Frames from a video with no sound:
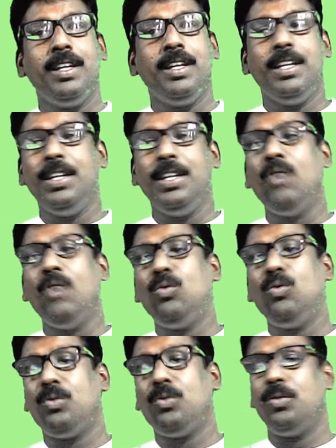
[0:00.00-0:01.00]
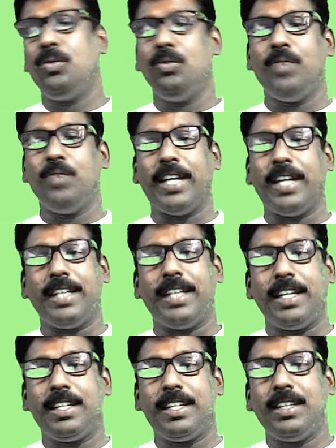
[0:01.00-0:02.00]
Now we can
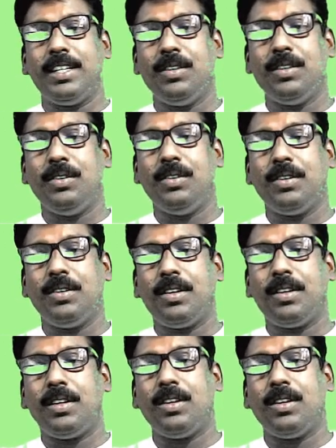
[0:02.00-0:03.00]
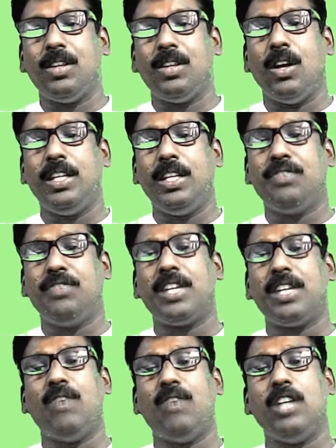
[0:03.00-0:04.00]
take the
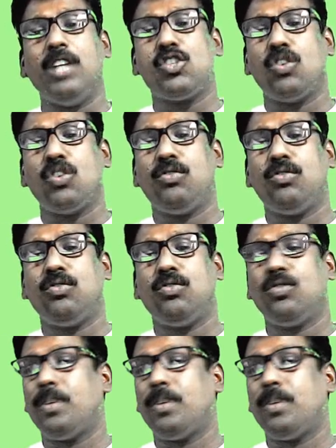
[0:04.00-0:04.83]
different values of